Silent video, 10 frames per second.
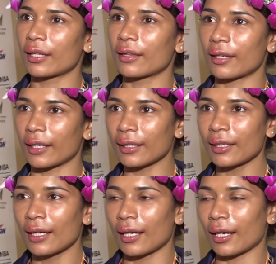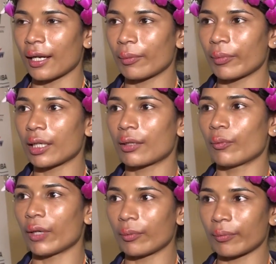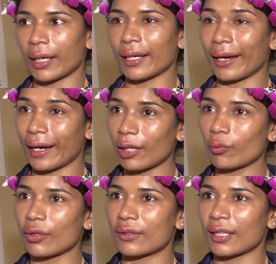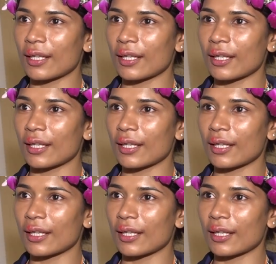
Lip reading: in the ring. But when my hand was